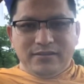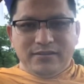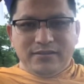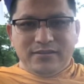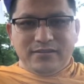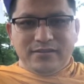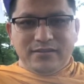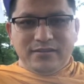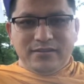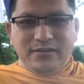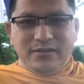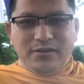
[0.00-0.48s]

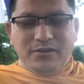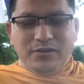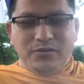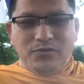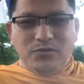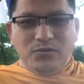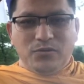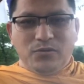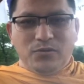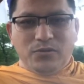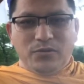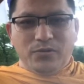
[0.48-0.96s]

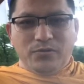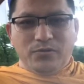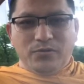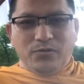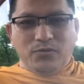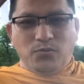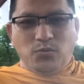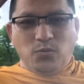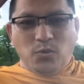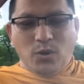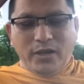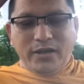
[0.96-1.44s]

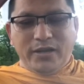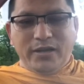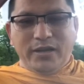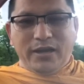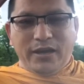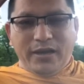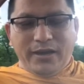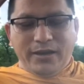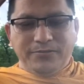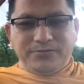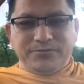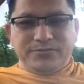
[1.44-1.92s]
one
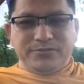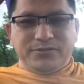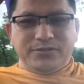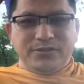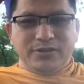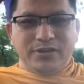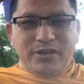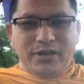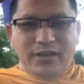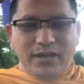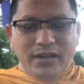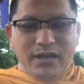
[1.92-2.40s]
after
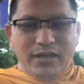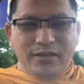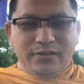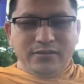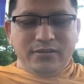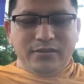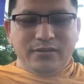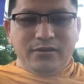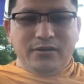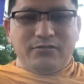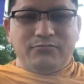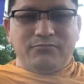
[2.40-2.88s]

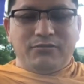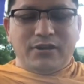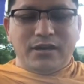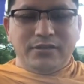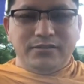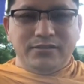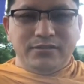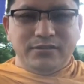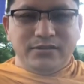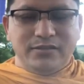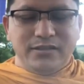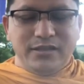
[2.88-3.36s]
another
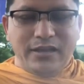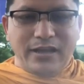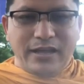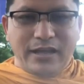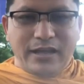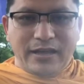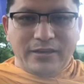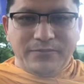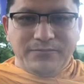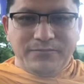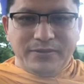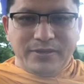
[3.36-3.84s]
rather than
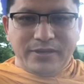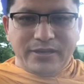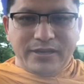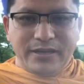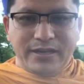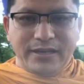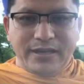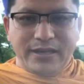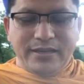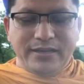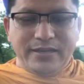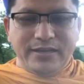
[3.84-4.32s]
having
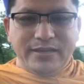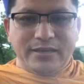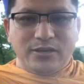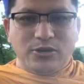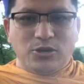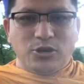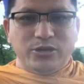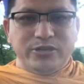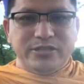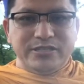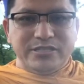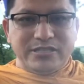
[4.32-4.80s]
any
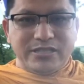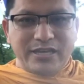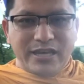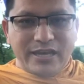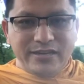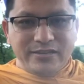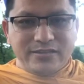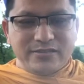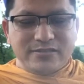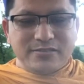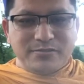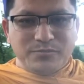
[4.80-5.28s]

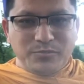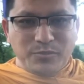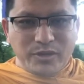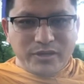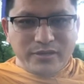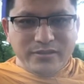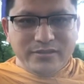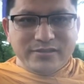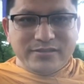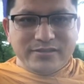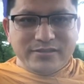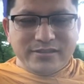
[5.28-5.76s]

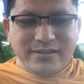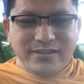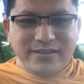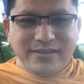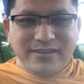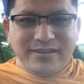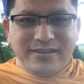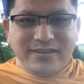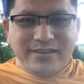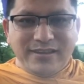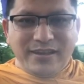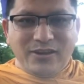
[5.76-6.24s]
contentment
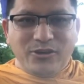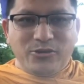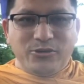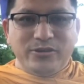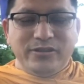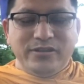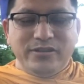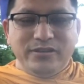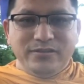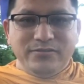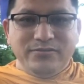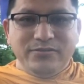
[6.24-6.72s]
or
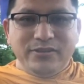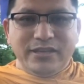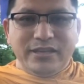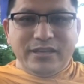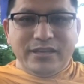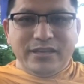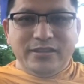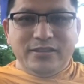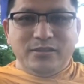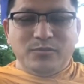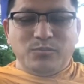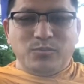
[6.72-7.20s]
living
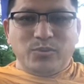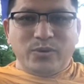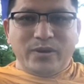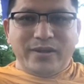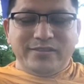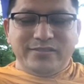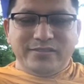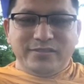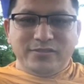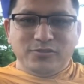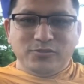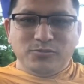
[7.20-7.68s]
in the
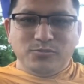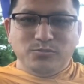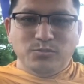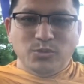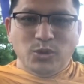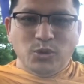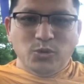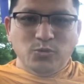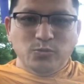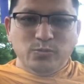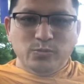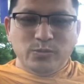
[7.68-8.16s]
present
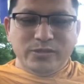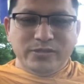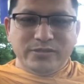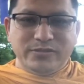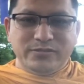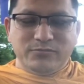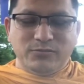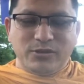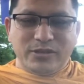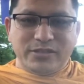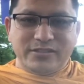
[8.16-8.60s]
moment, what's